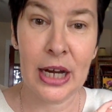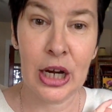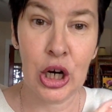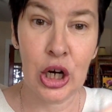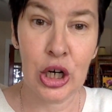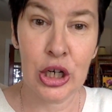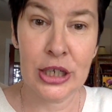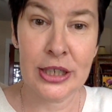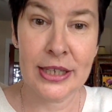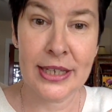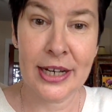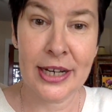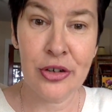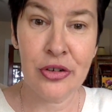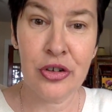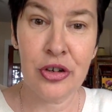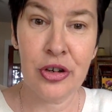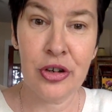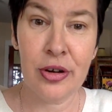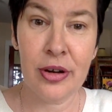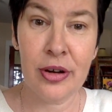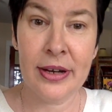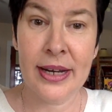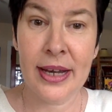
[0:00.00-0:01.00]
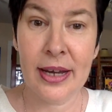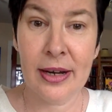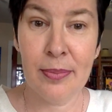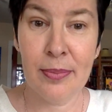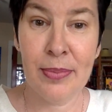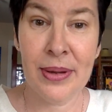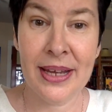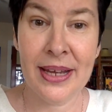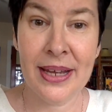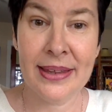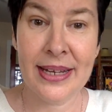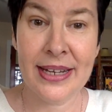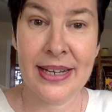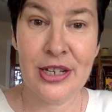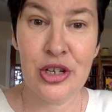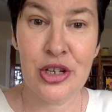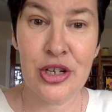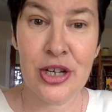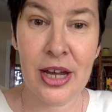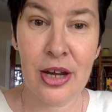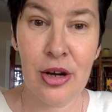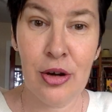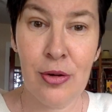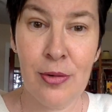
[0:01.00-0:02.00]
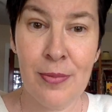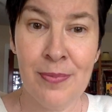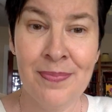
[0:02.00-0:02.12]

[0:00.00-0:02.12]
art lecture on how to paint light and shadow.